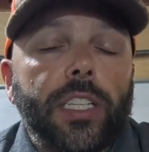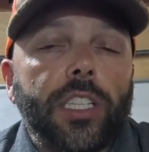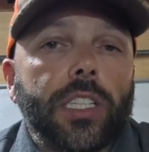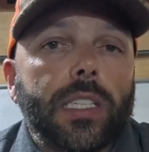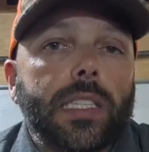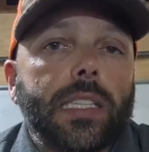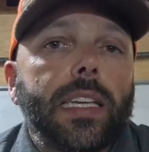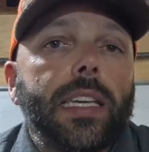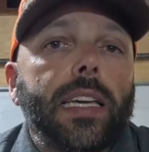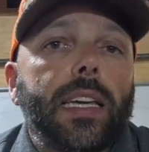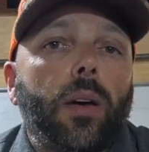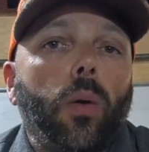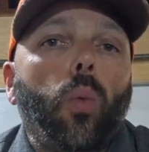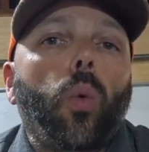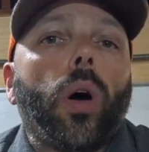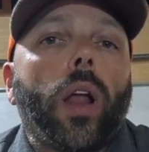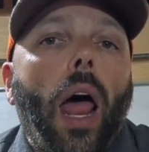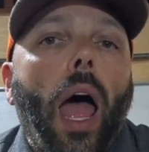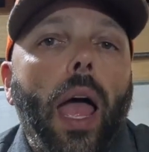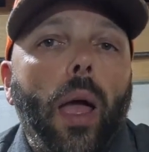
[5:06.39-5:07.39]
just to get
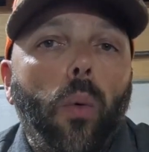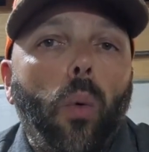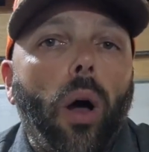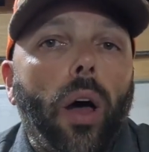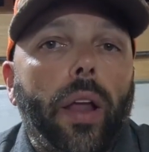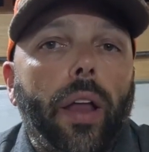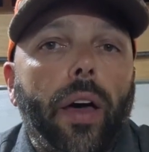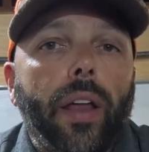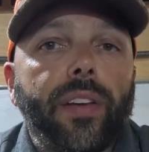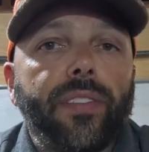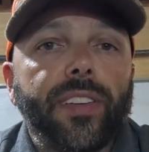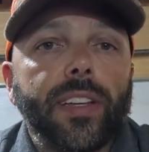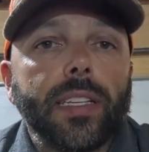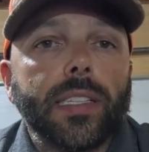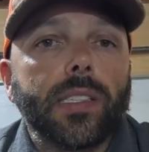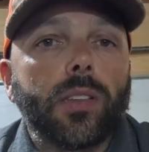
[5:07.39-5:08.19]
what I want out of it.